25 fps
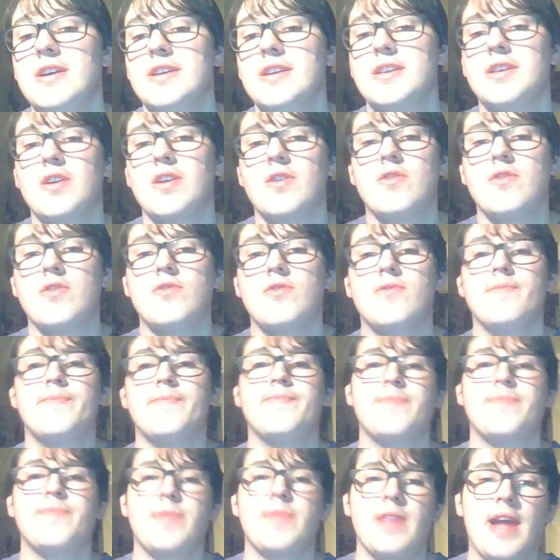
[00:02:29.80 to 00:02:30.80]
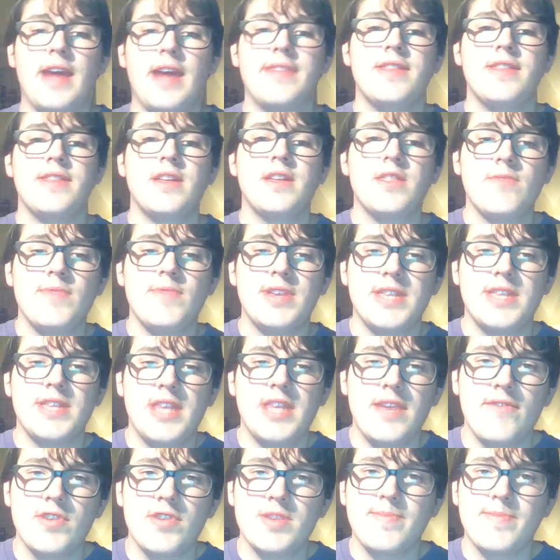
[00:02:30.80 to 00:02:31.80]
So I think the
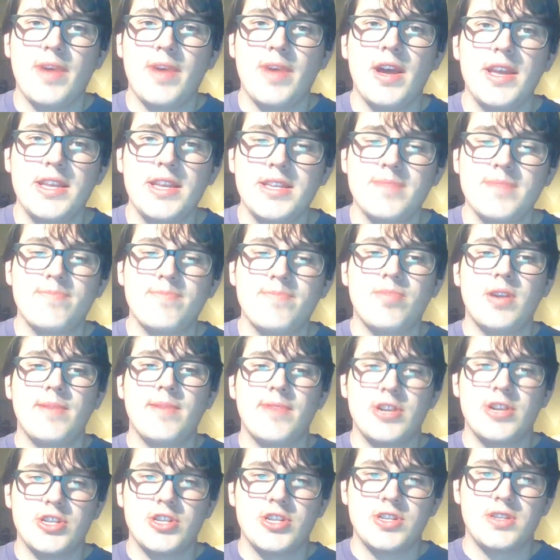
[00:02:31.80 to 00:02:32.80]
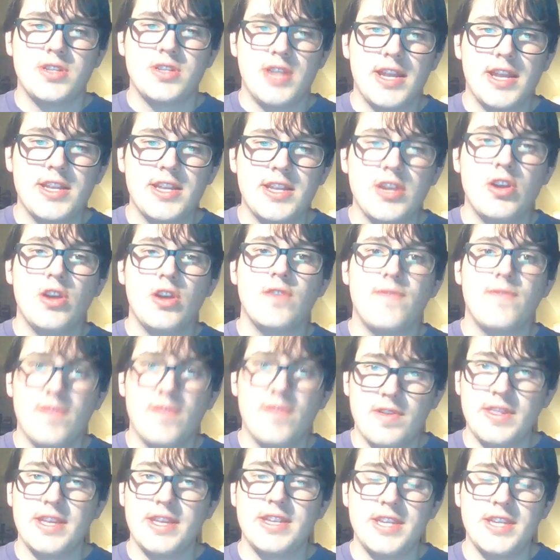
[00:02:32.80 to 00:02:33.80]
receiver spot is pretty much, it's good
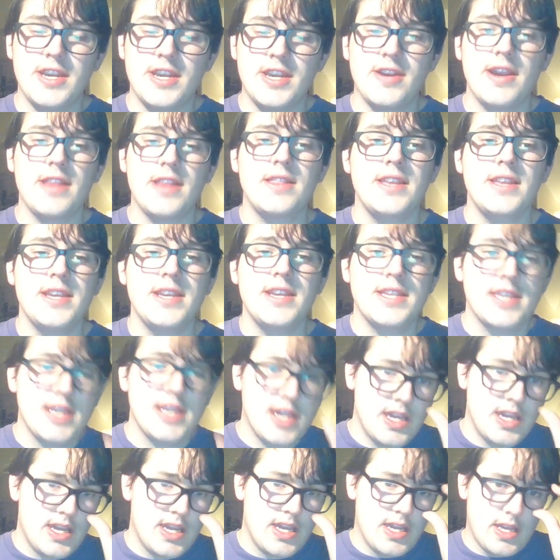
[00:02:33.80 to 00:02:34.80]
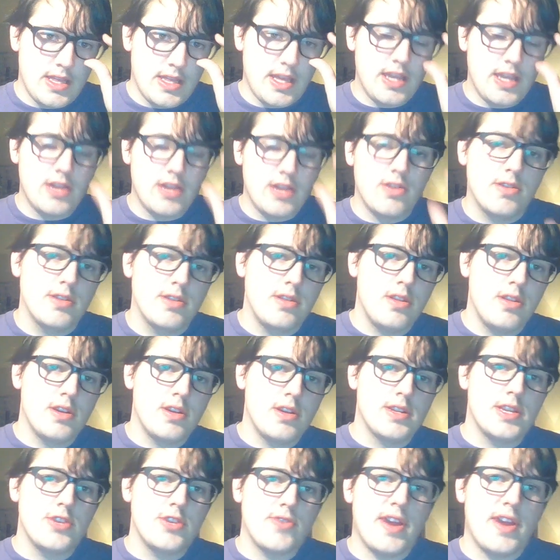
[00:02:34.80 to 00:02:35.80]
for this year at least. They could
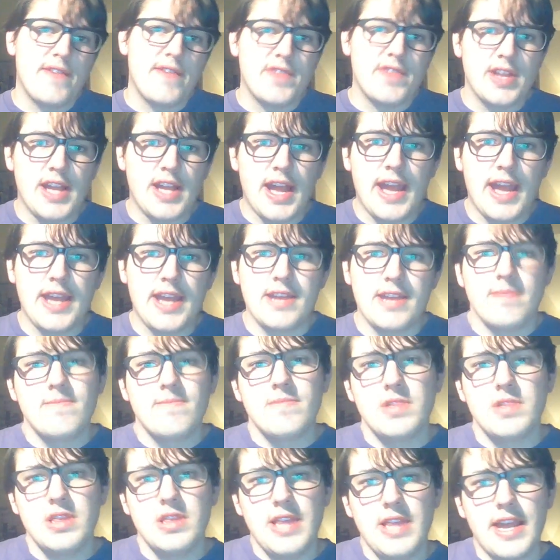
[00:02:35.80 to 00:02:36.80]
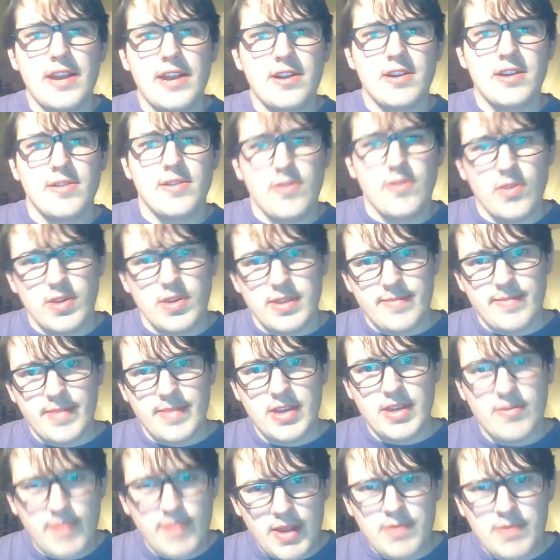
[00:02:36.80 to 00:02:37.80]
look to draft a guy later or the
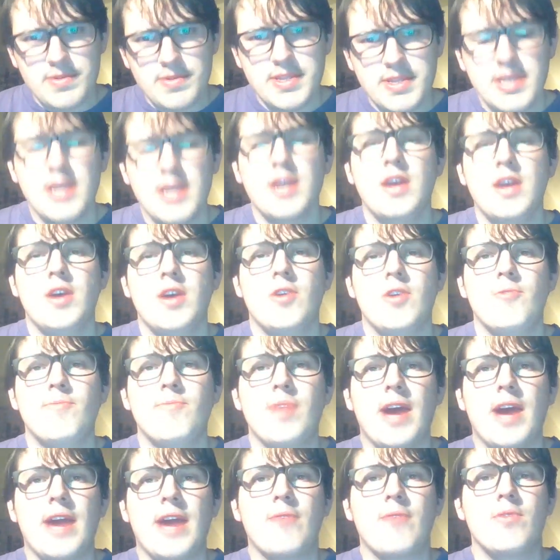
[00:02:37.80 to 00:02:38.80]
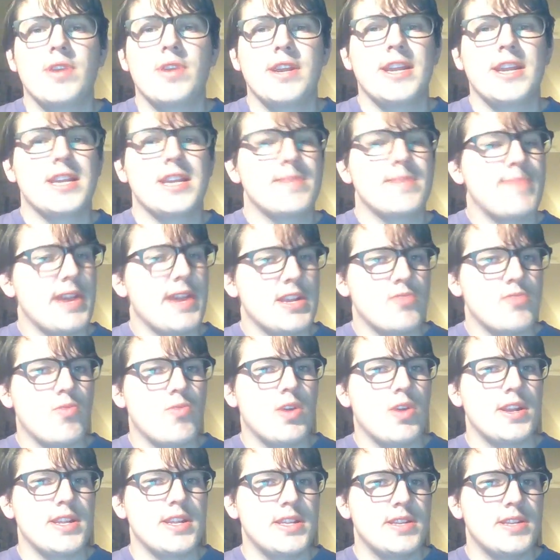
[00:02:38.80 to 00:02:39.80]
mid rounds, but I wouldn't expect
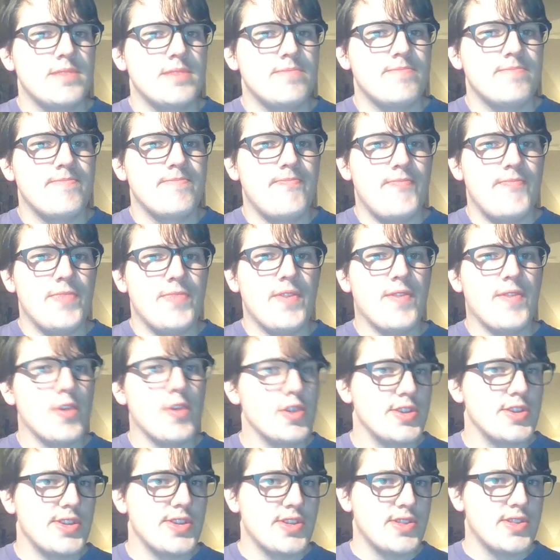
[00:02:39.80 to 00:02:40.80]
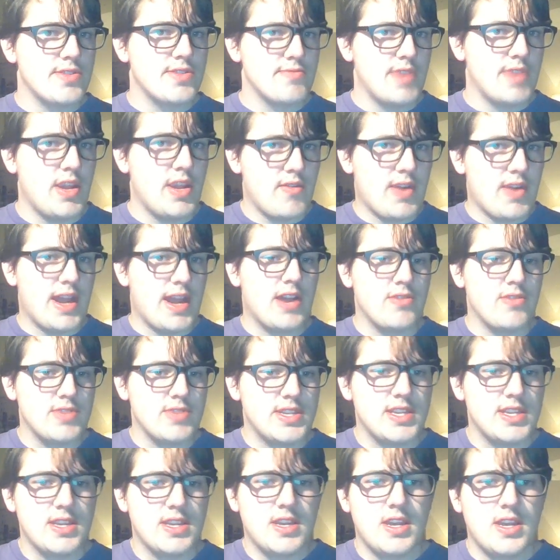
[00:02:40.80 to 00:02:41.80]
one in the first three
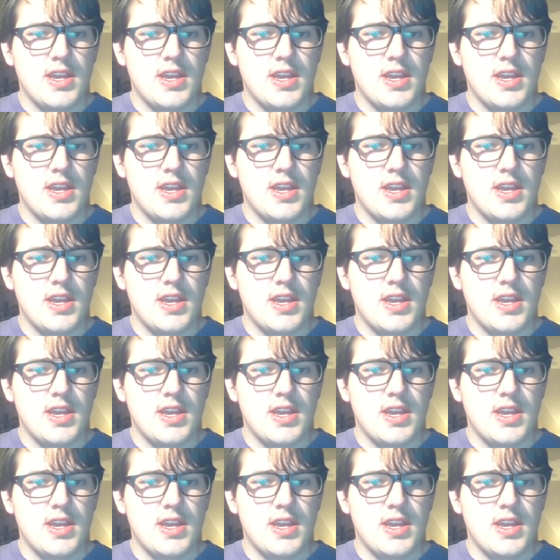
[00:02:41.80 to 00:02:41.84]
rounds.